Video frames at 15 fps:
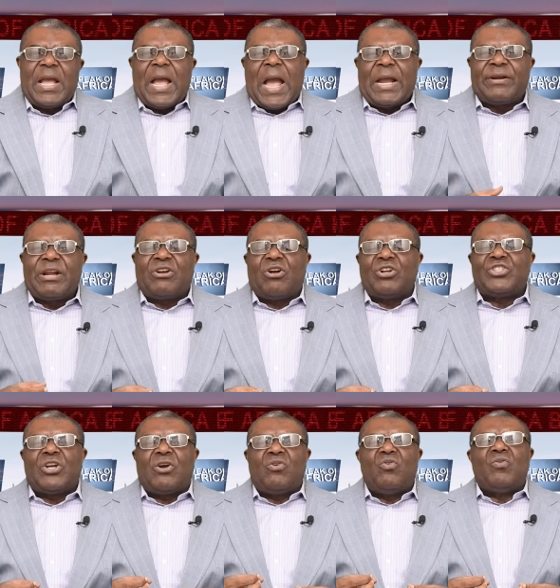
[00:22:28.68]

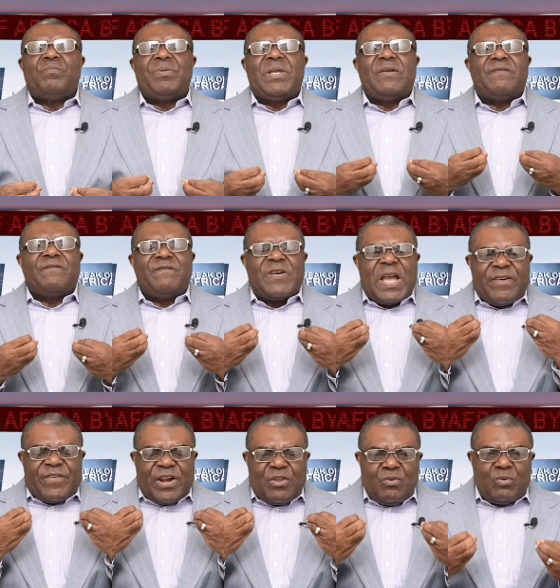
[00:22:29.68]
Agriculture could be very,
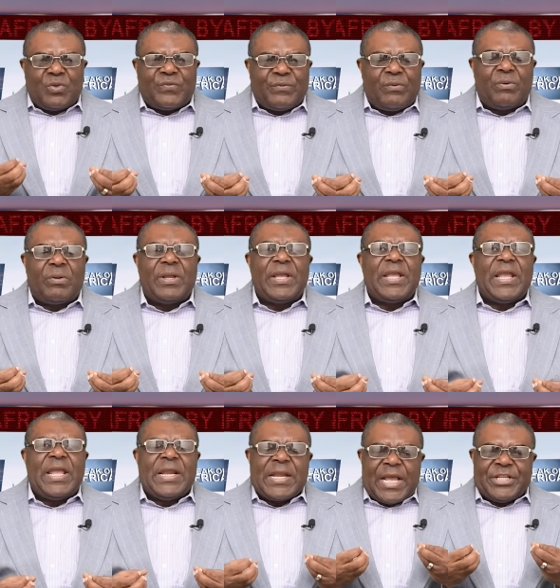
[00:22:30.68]
very useful
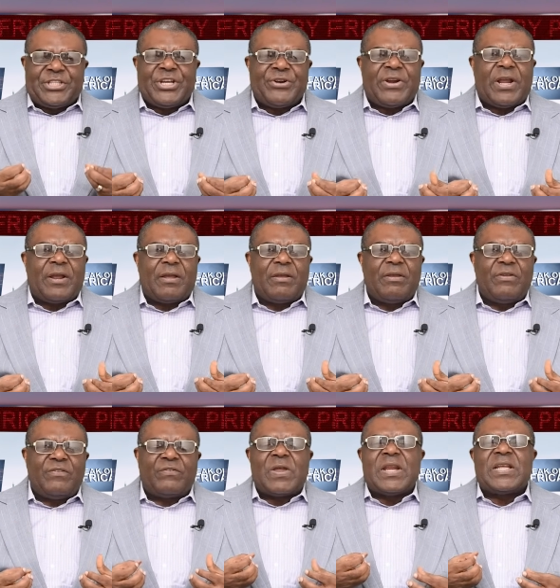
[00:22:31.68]
in Nigeria
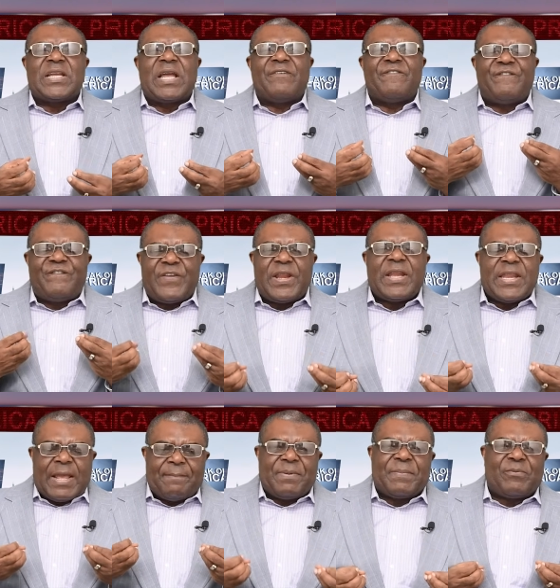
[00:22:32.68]
so that they can feed
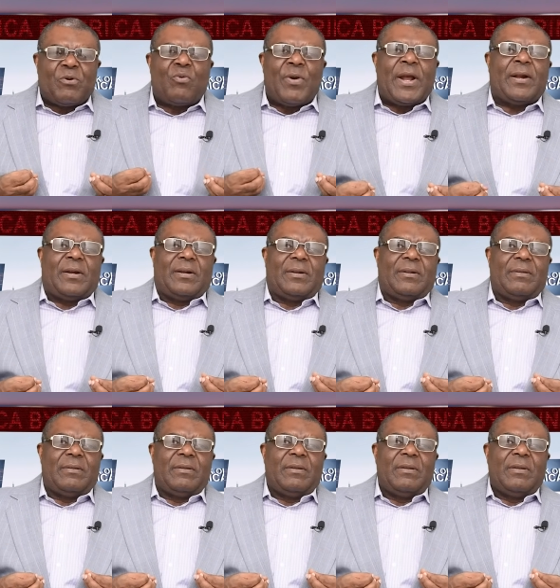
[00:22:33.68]
their people well.
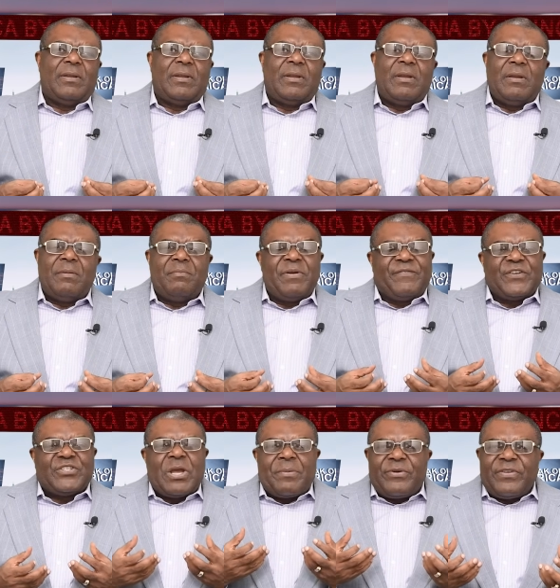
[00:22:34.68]
But for
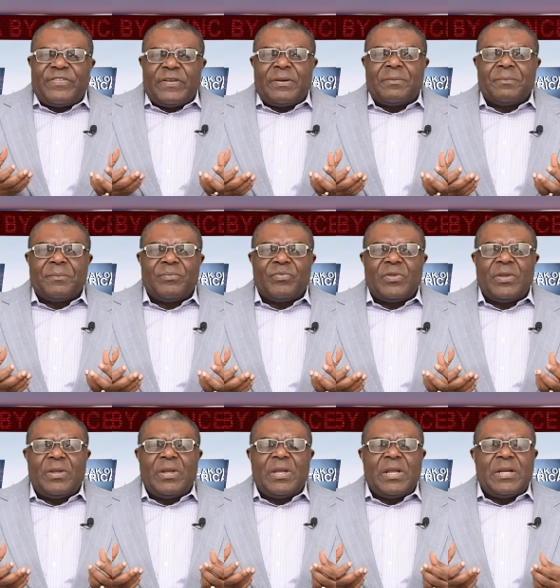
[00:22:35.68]
some reason,
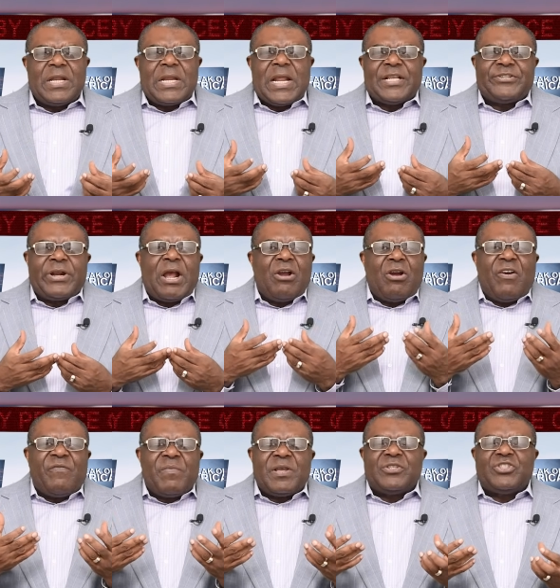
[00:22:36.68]
the Nigerian
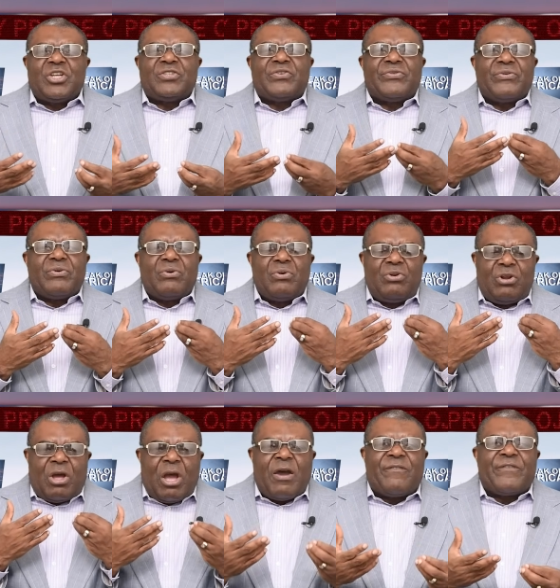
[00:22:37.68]
government just
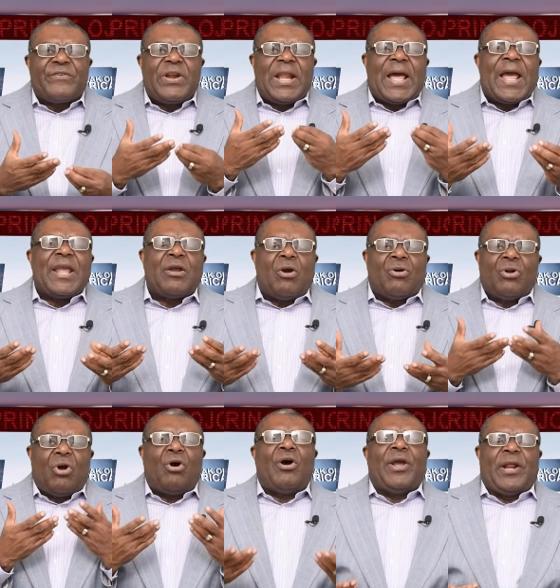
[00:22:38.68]
love relying
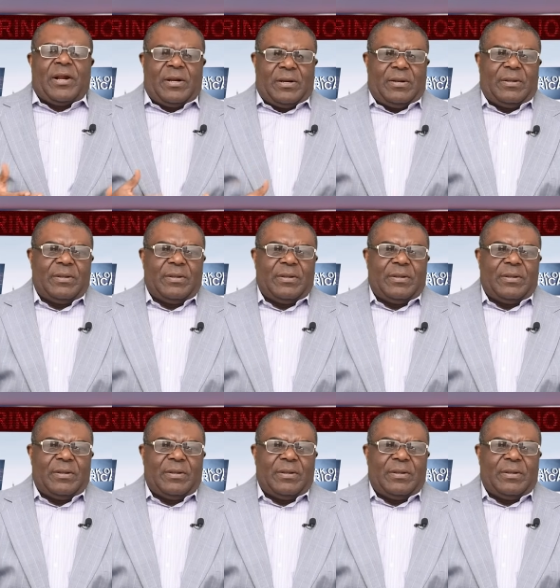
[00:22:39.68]
on oil.